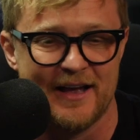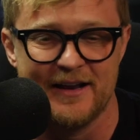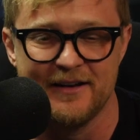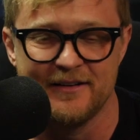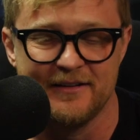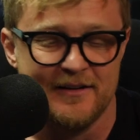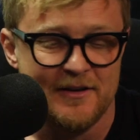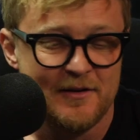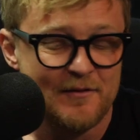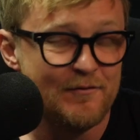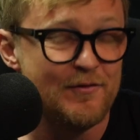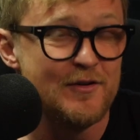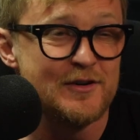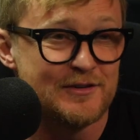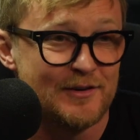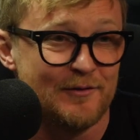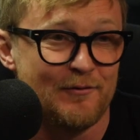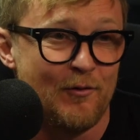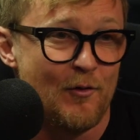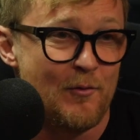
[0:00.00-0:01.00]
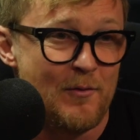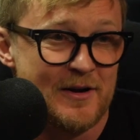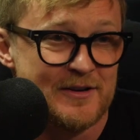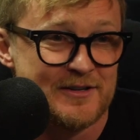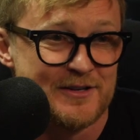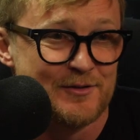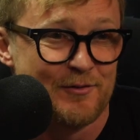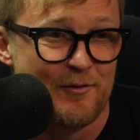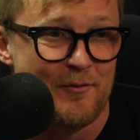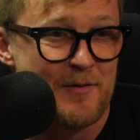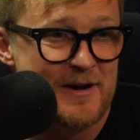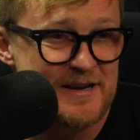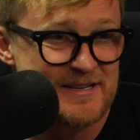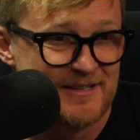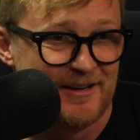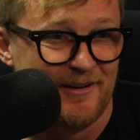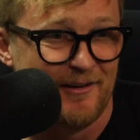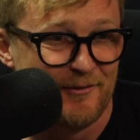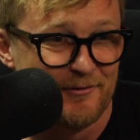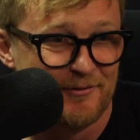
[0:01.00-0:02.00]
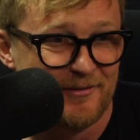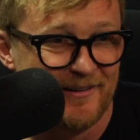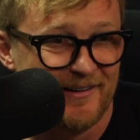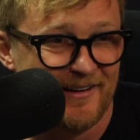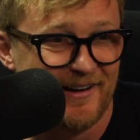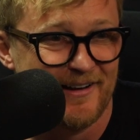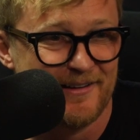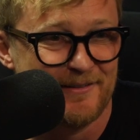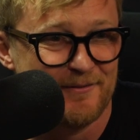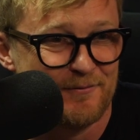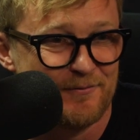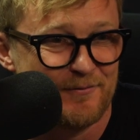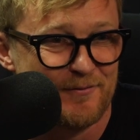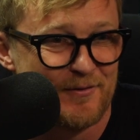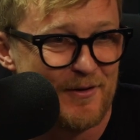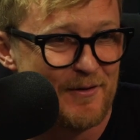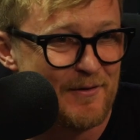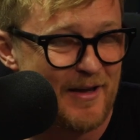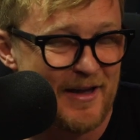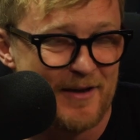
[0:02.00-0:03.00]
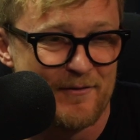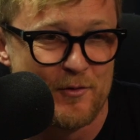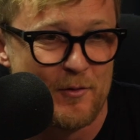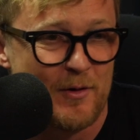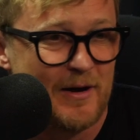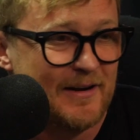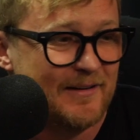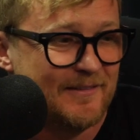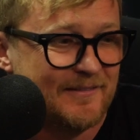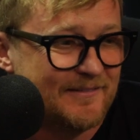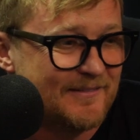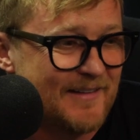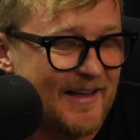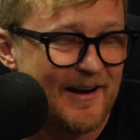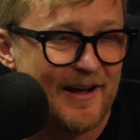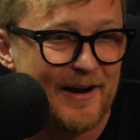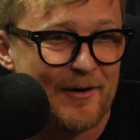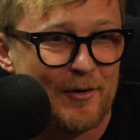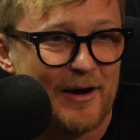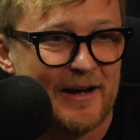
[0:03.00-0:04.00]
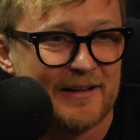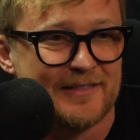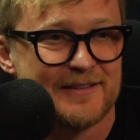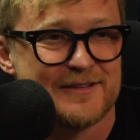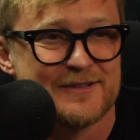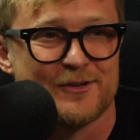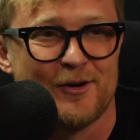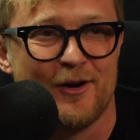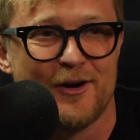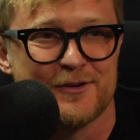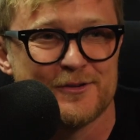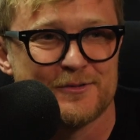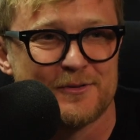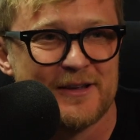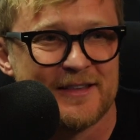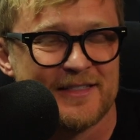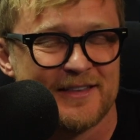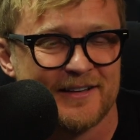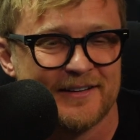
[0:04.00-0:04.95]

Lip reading: And first and foremost, it's for myself and for everyone I write the songs with.